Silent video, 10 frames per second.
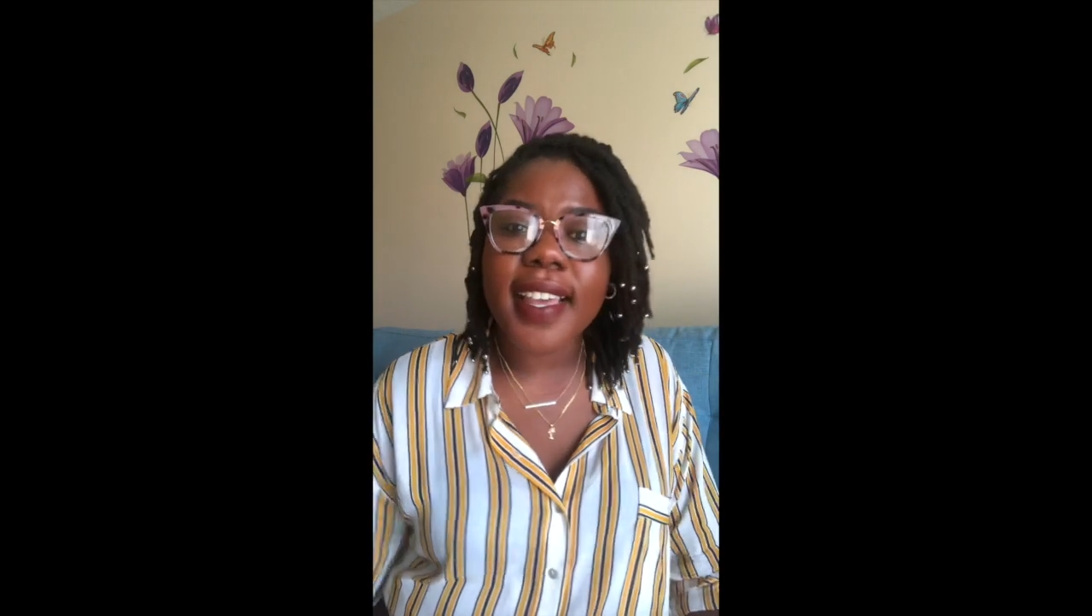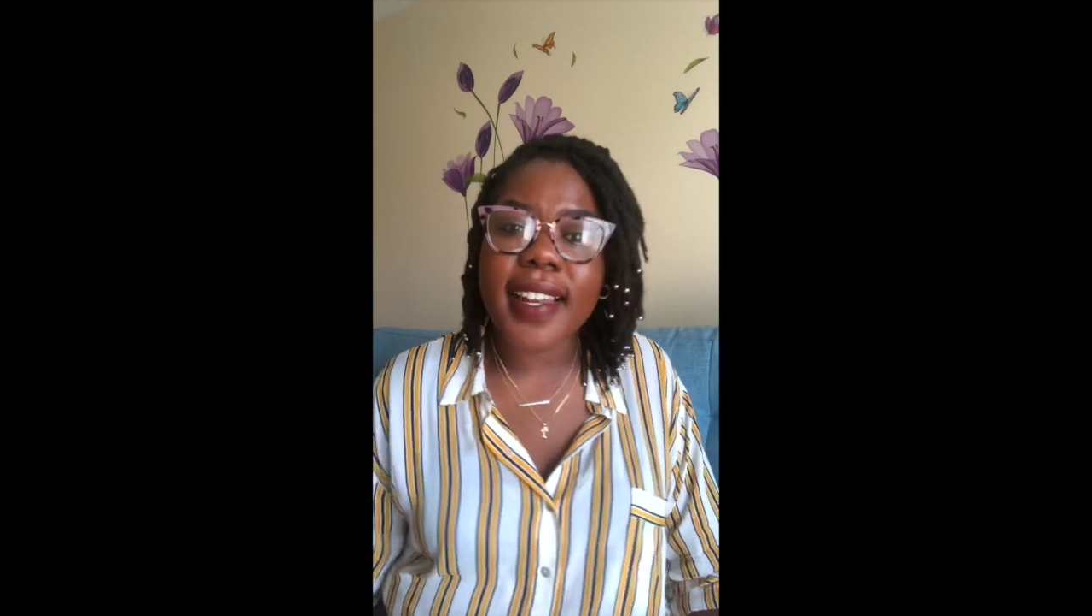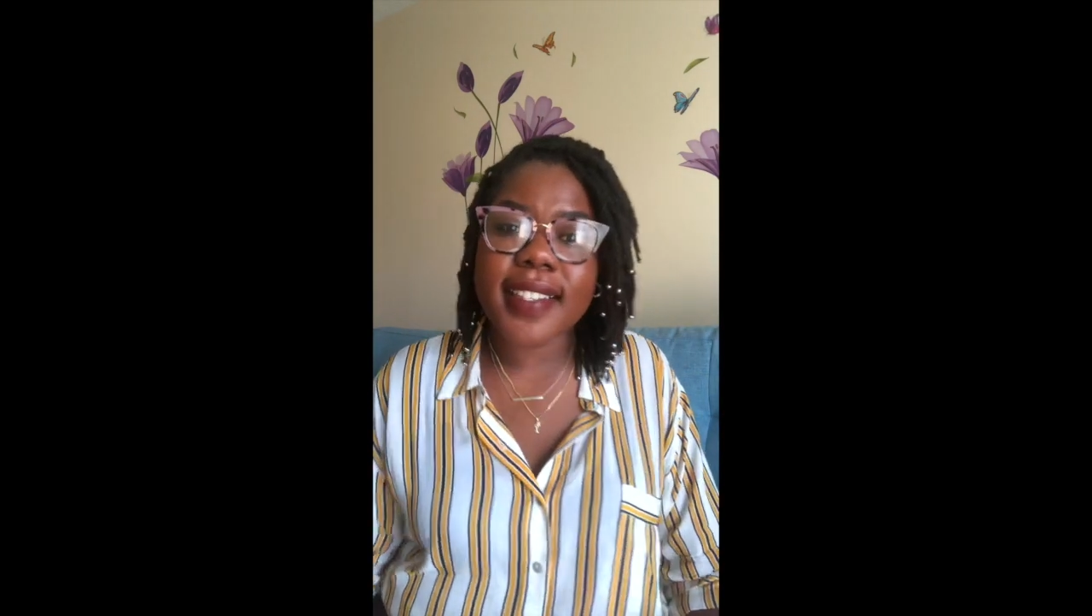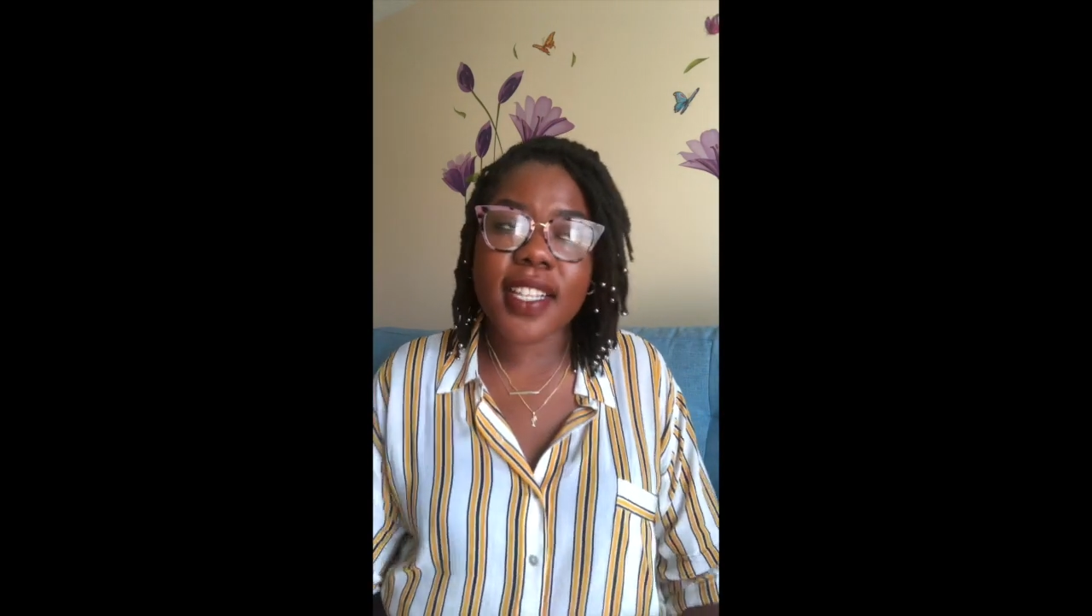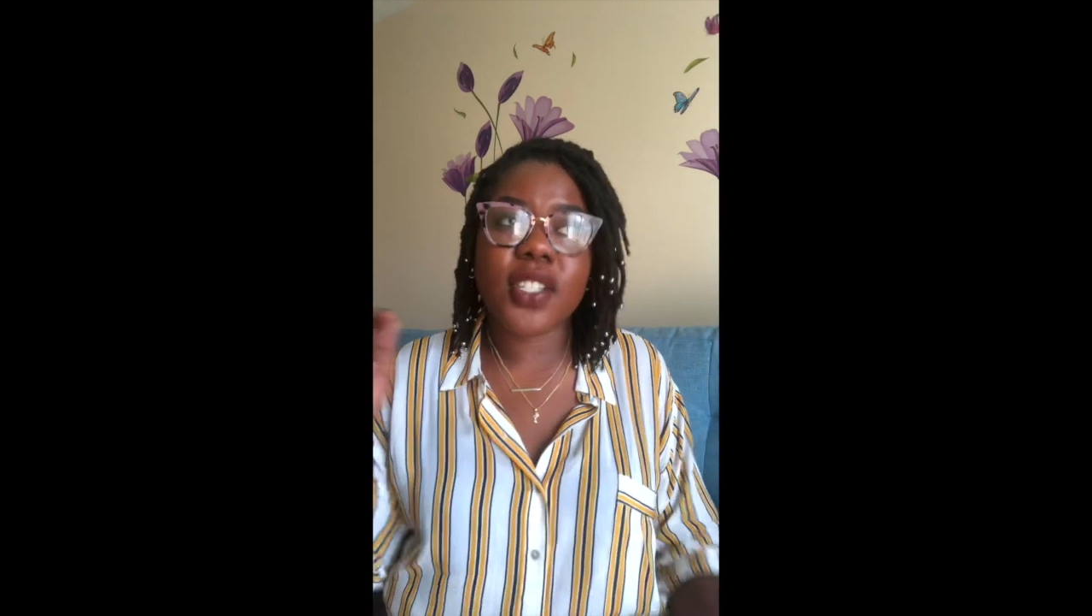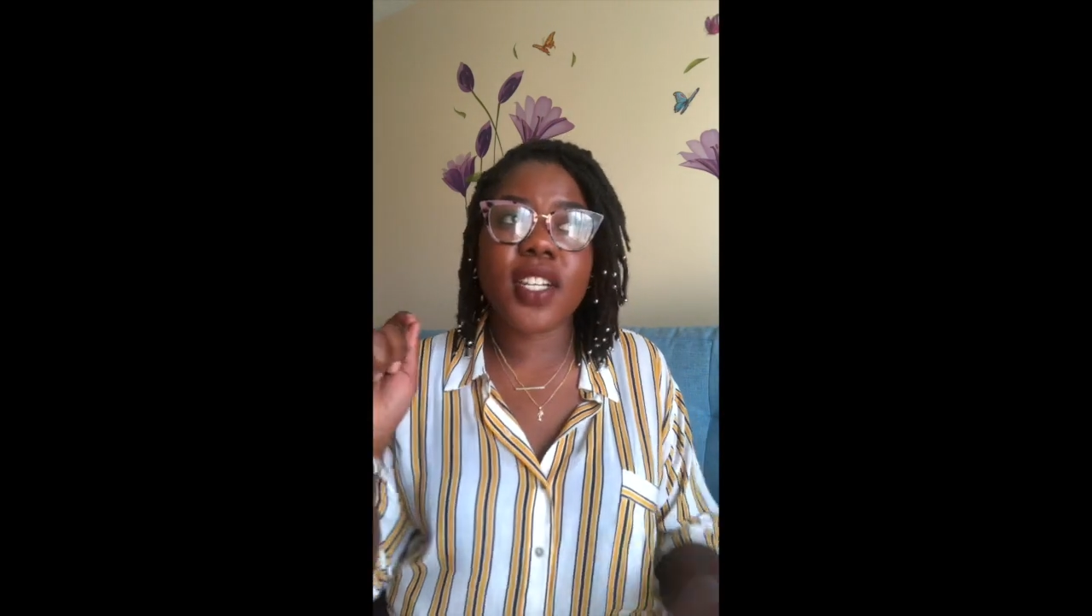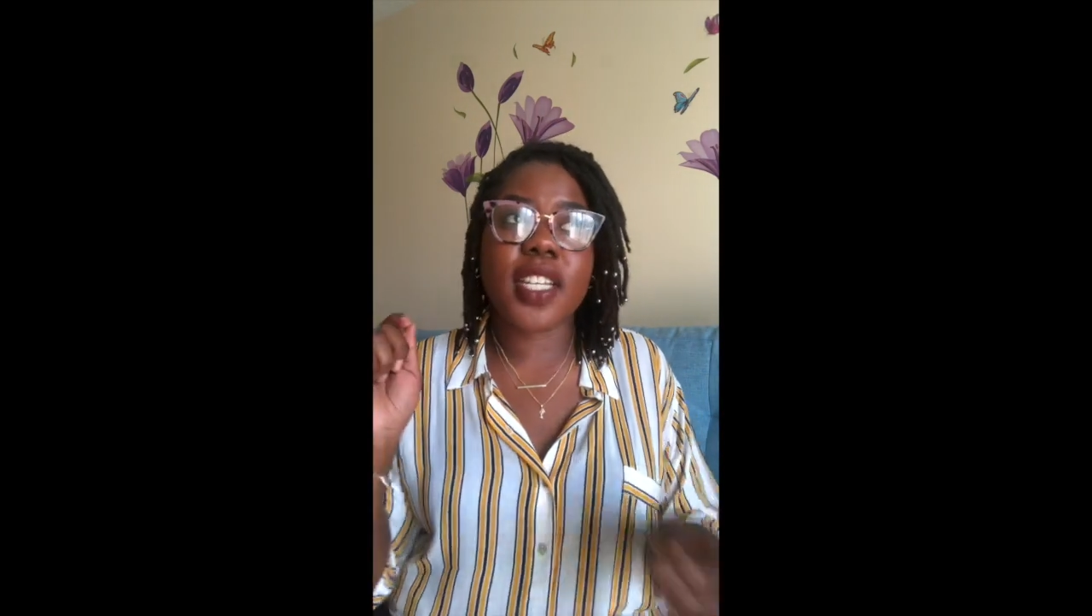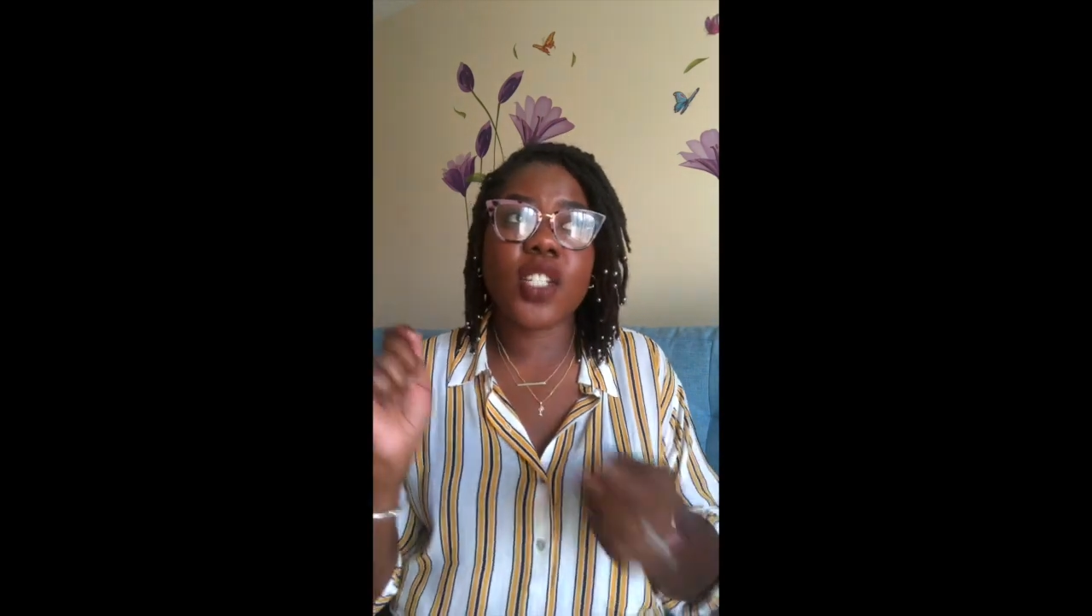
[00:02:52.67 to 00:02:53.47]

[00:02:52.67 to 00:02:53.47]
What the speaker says: and as I took